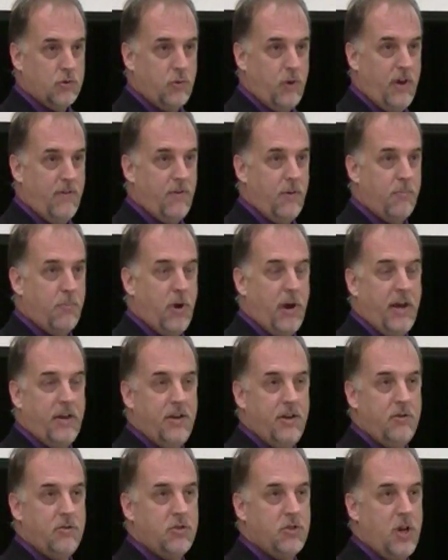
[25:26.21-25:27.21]
We have a brand
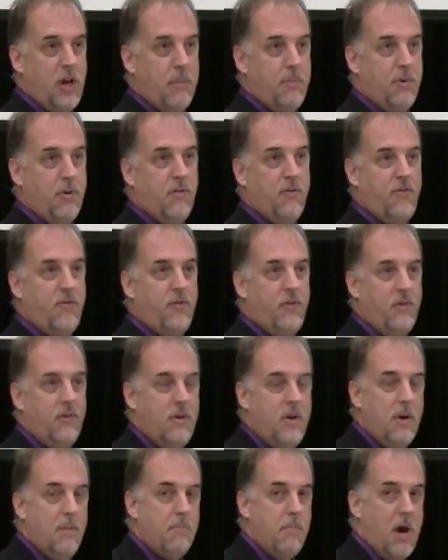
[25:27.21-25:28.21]
new type of
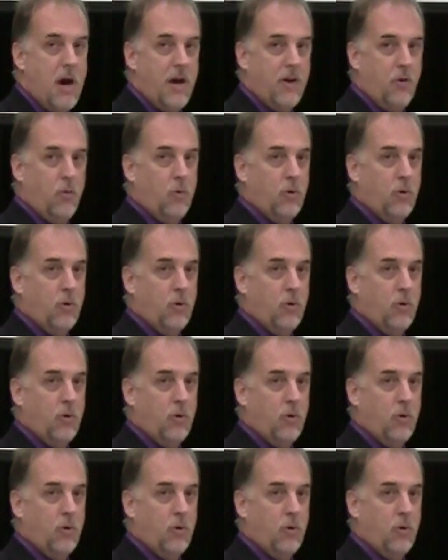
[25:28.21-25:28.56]
model